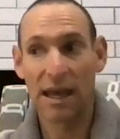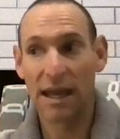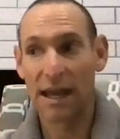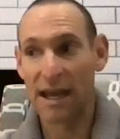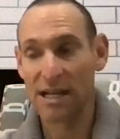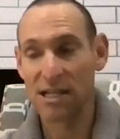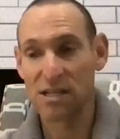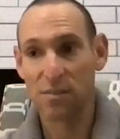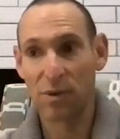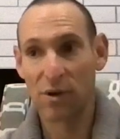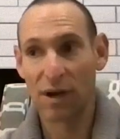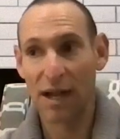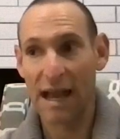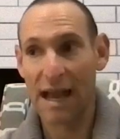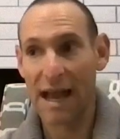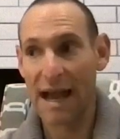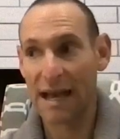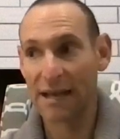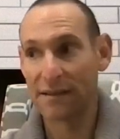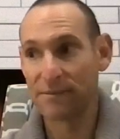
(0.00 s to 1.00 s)
an expert
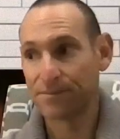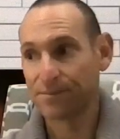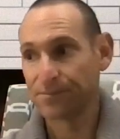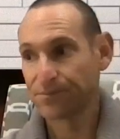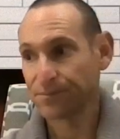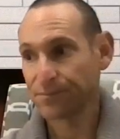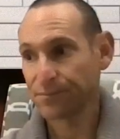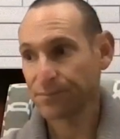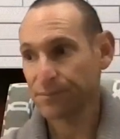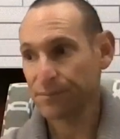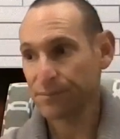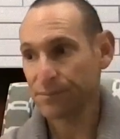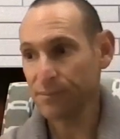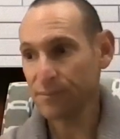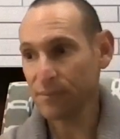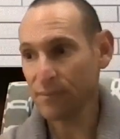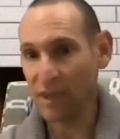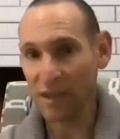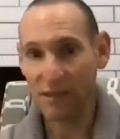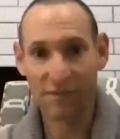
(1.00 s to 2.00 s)
at
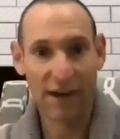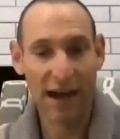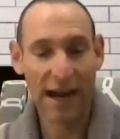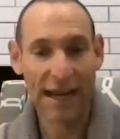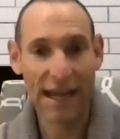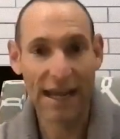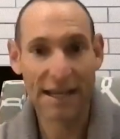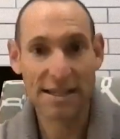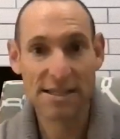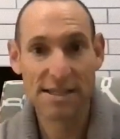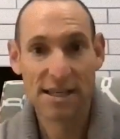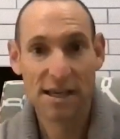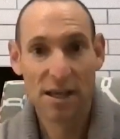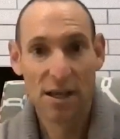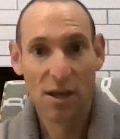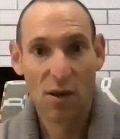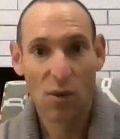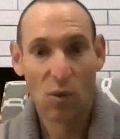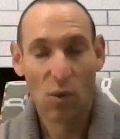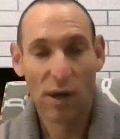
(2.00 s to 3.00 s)
finance.
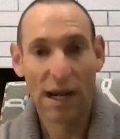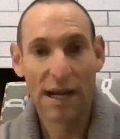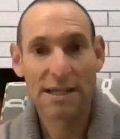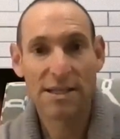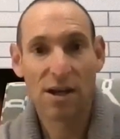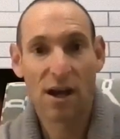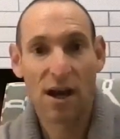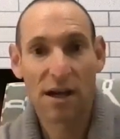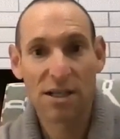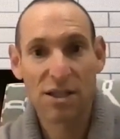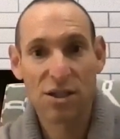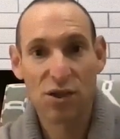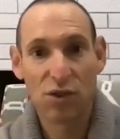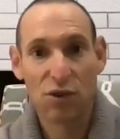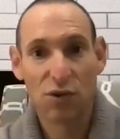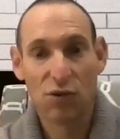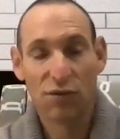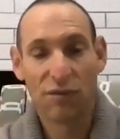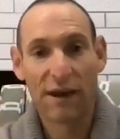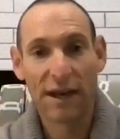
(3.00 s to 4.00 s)
When I talk
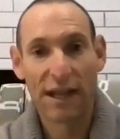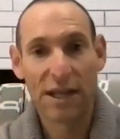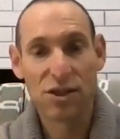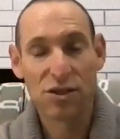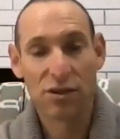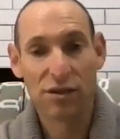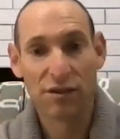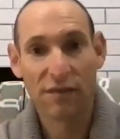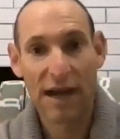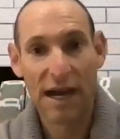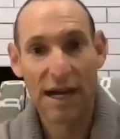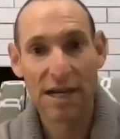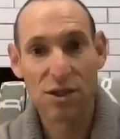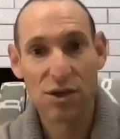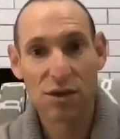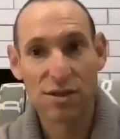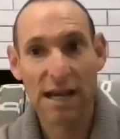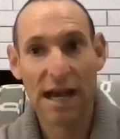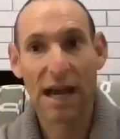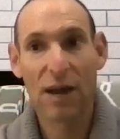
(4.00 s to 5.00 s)
to financial
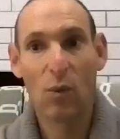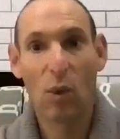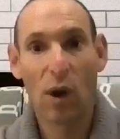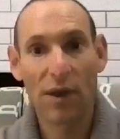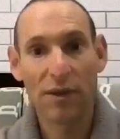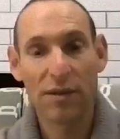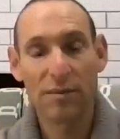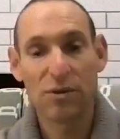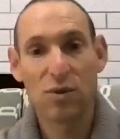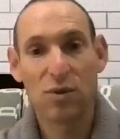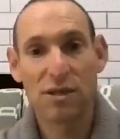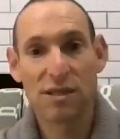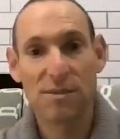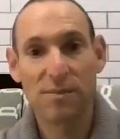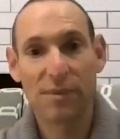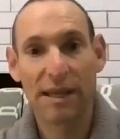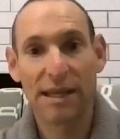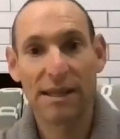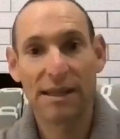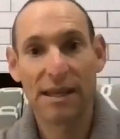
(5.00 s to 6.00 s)
advisors, I want them to
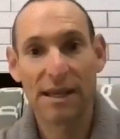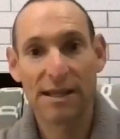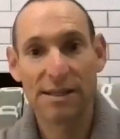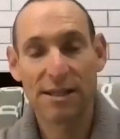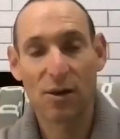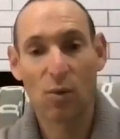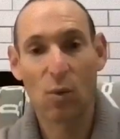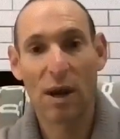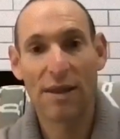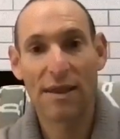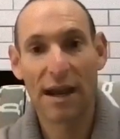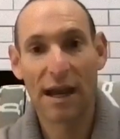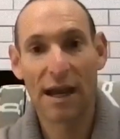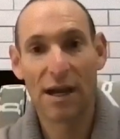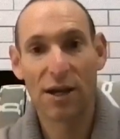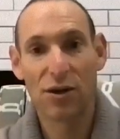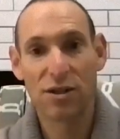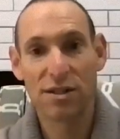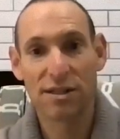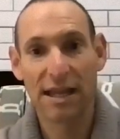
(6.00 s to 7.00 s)
explain things in a way that I
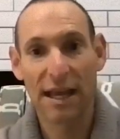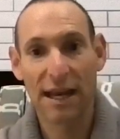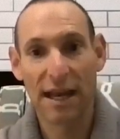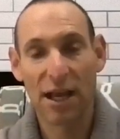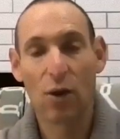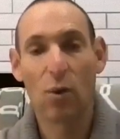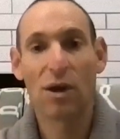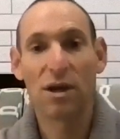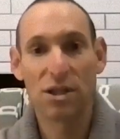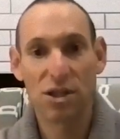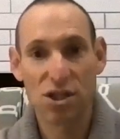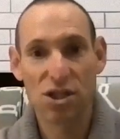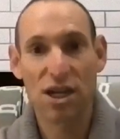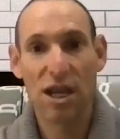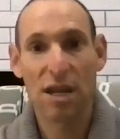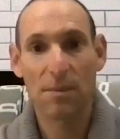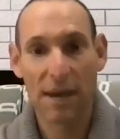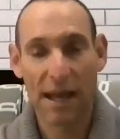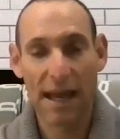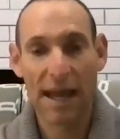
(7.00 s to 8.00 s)
understand. I don't want to just
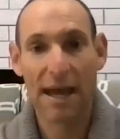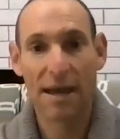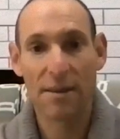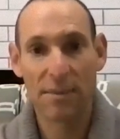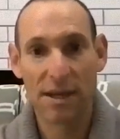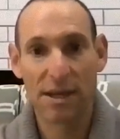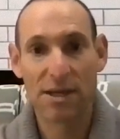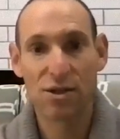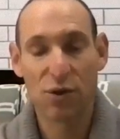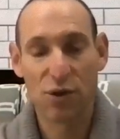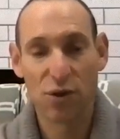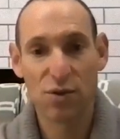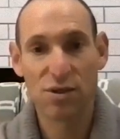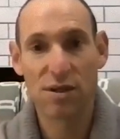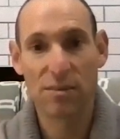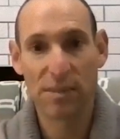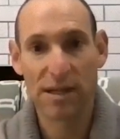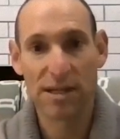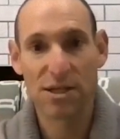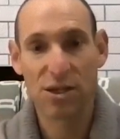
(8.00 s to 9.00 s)
shake my head because they're
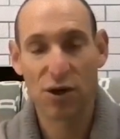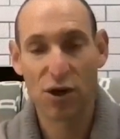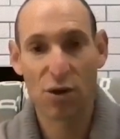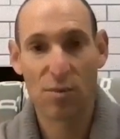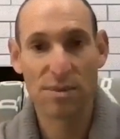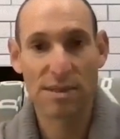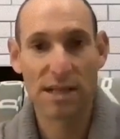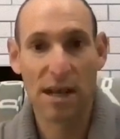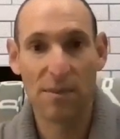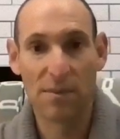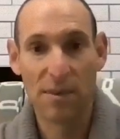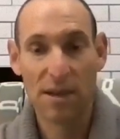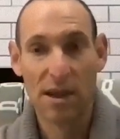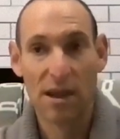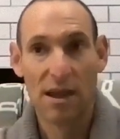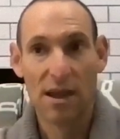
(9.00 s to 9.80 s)
using big terms and I'm